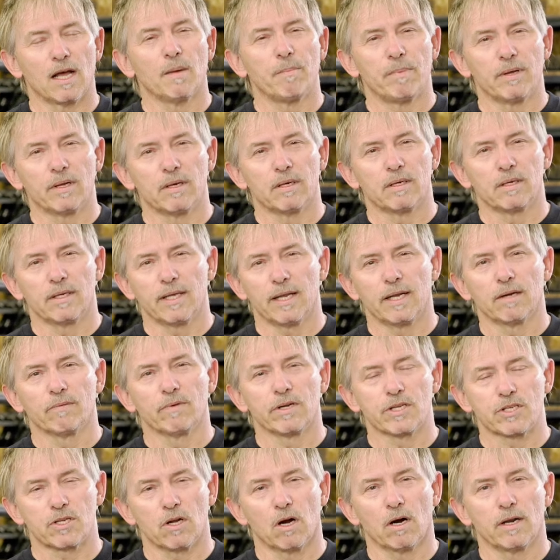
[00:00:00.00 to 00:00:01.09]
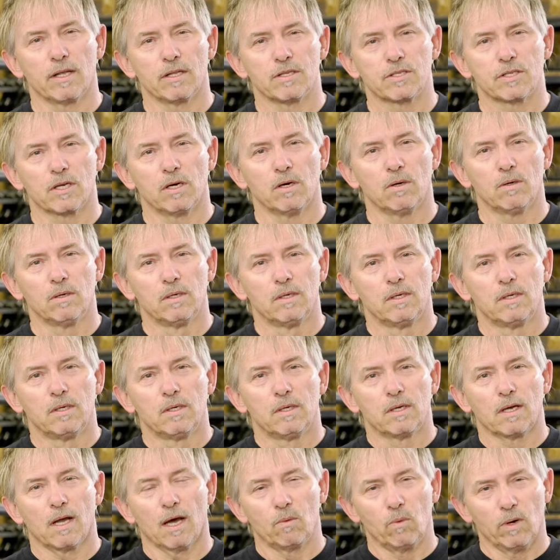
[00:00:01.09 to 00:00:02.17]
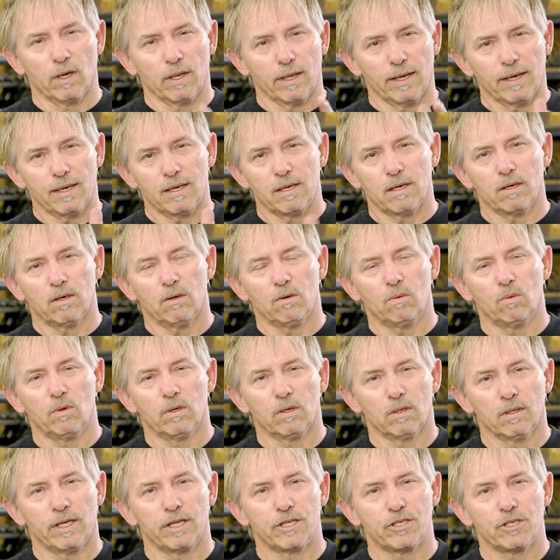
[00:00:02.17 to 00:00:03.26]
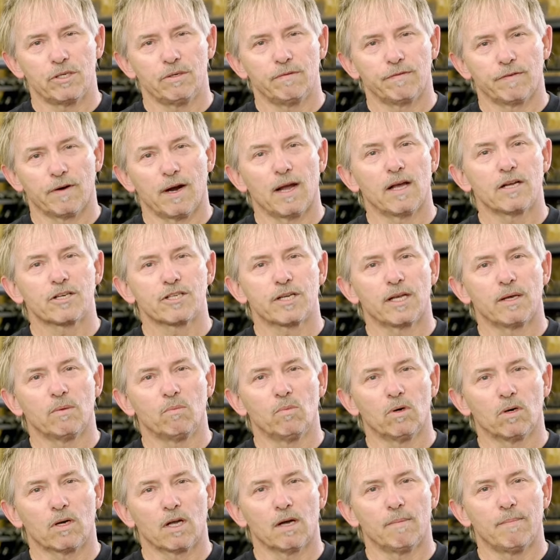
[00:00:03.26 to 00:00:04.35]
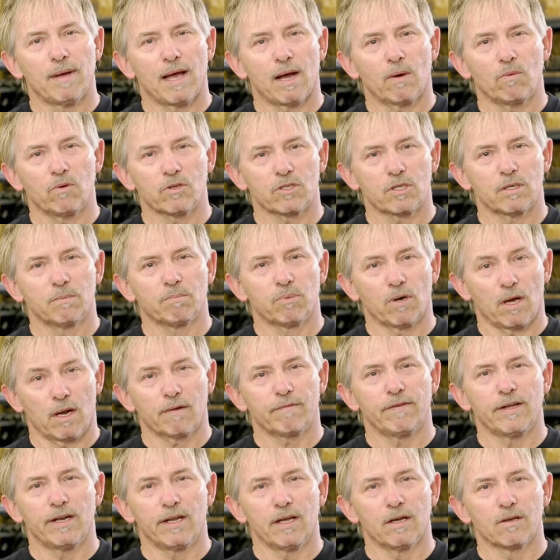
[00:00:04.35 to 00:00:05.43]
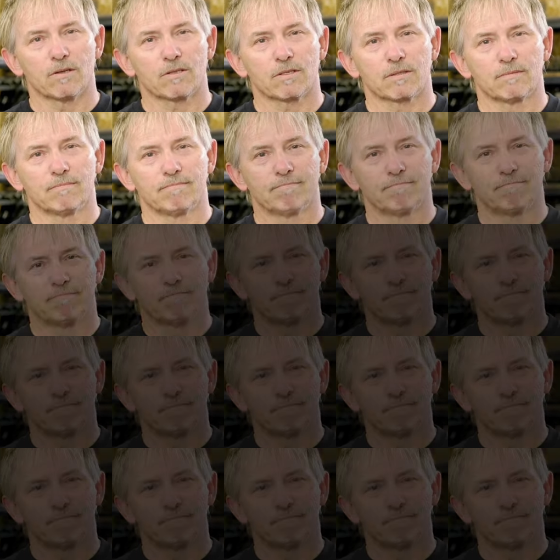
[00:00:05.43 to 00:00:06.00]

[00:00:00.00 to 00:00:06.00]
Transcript: up and getting restarted. So God willing, we'll hit you fresh and we'll come back with some product videos.